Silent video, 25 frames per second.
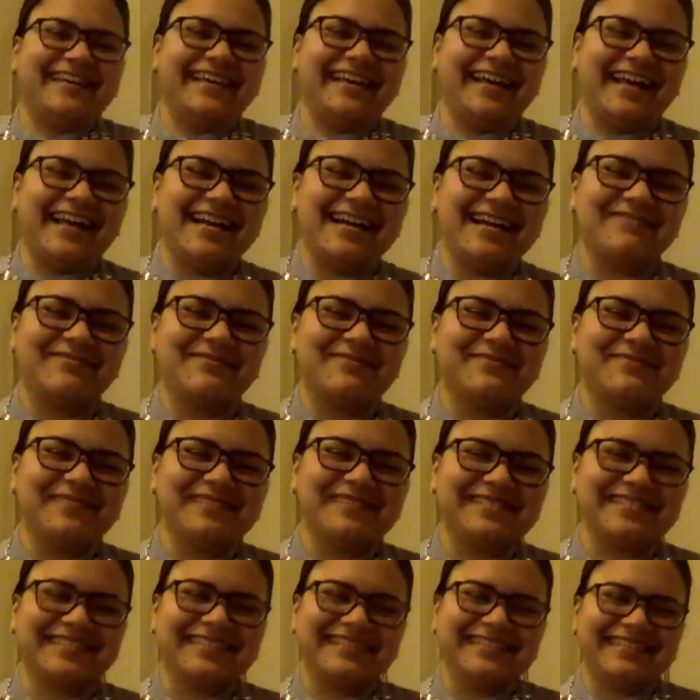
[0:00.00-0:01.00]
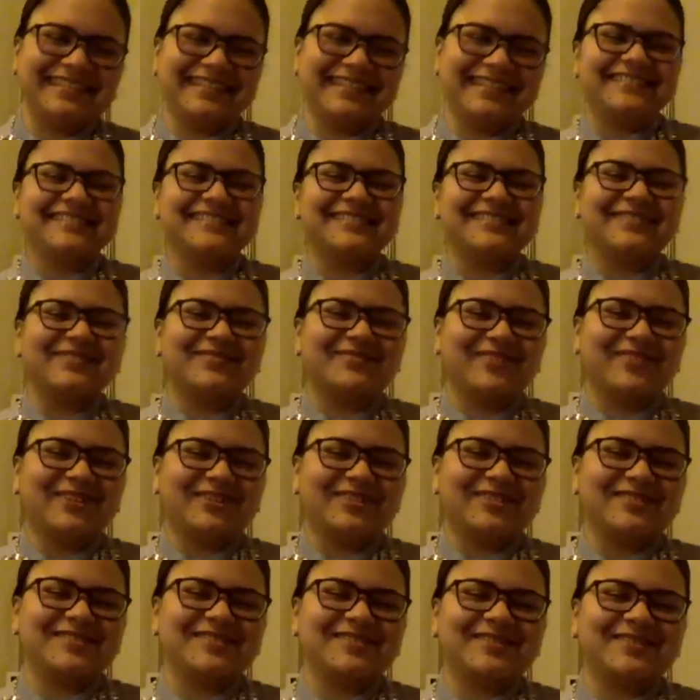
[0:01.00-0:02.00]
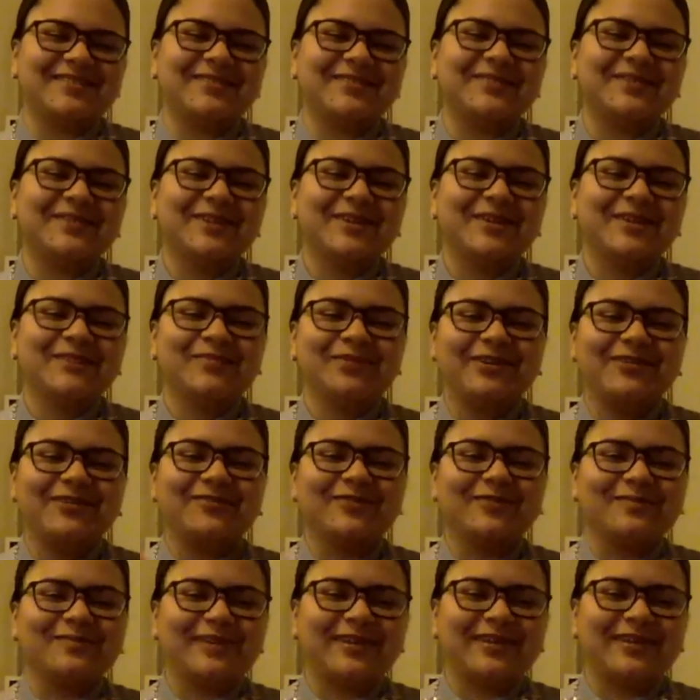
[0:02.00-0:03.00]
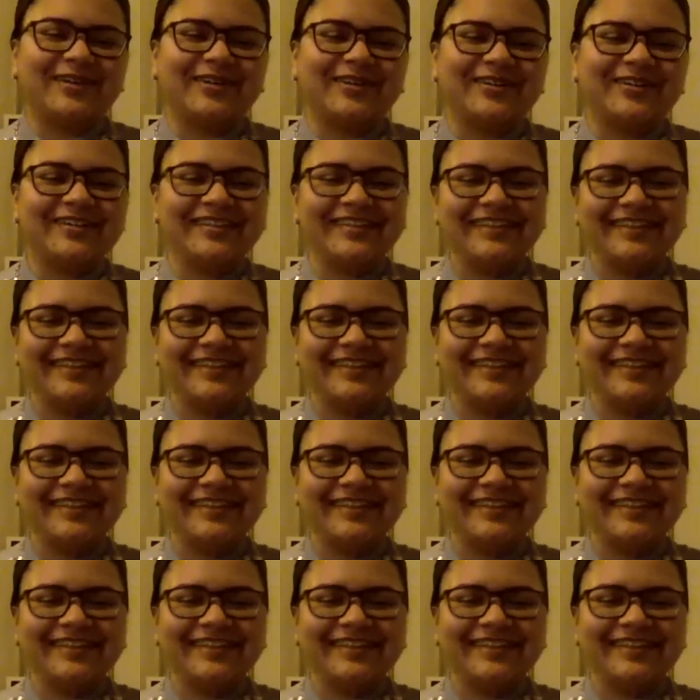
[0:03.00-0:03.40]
I haven't missed any days so far, so pray for me, y'all.